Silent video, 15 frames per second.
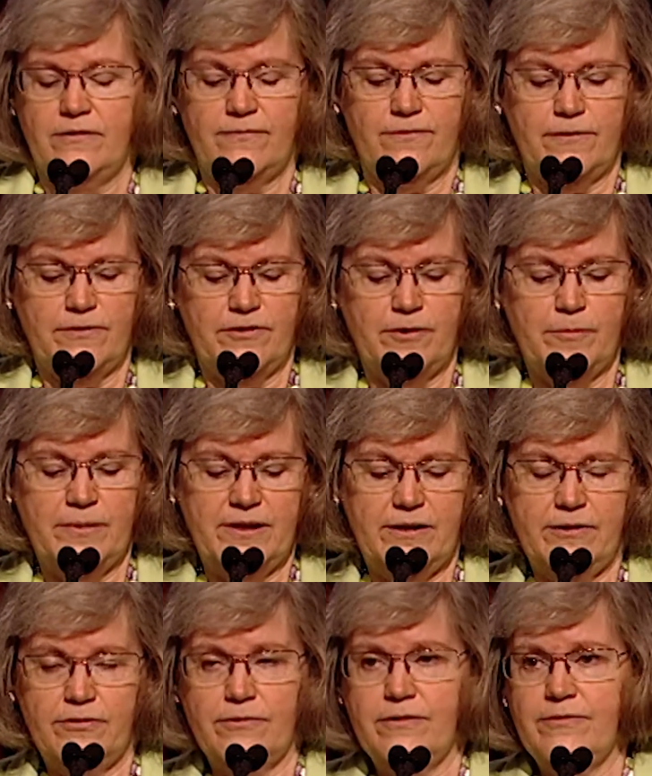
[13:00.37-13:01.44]
for
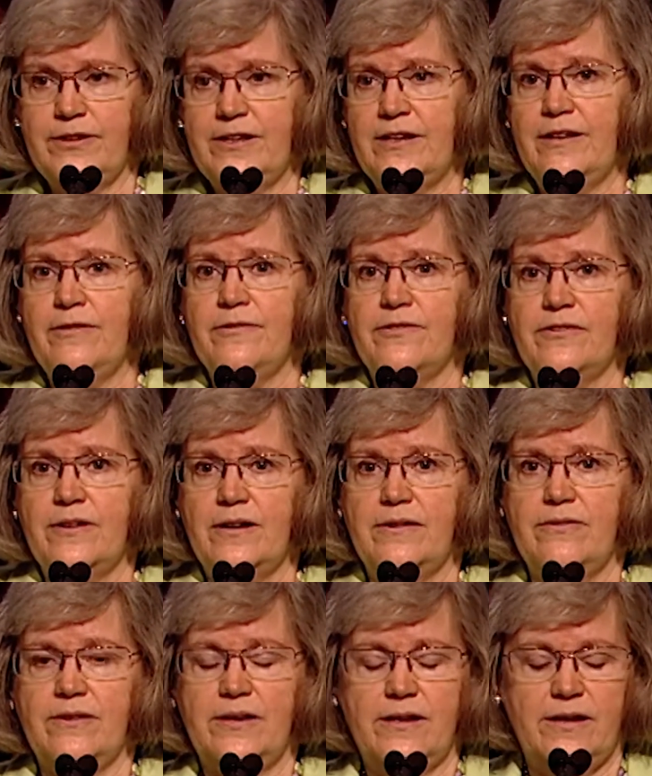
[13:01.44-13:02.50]
somebody sort of on the other side
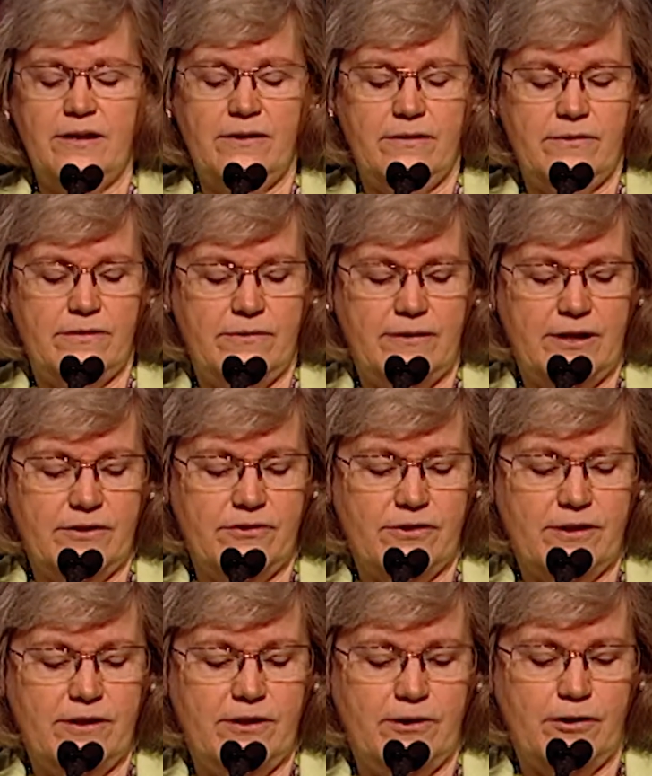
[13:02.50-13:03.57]
of the gate to
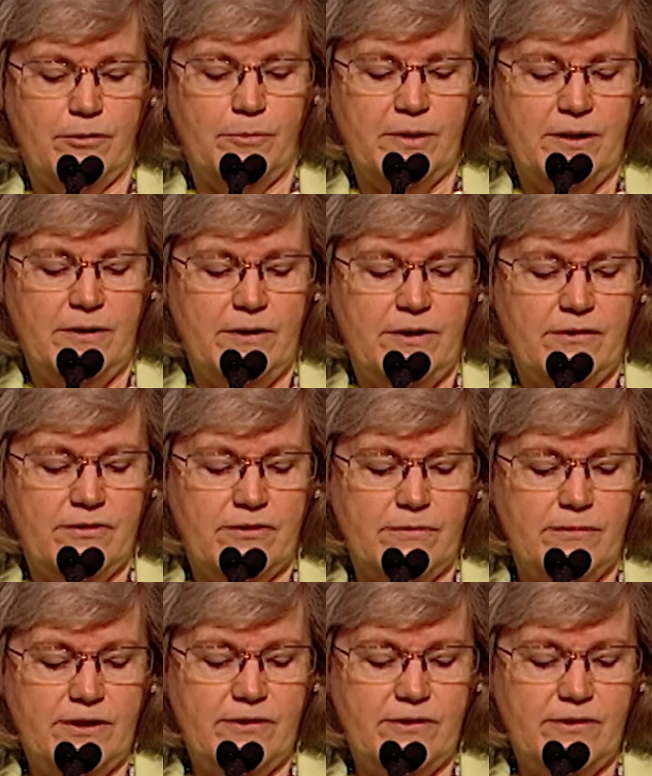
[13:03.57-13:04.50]
actually help. So we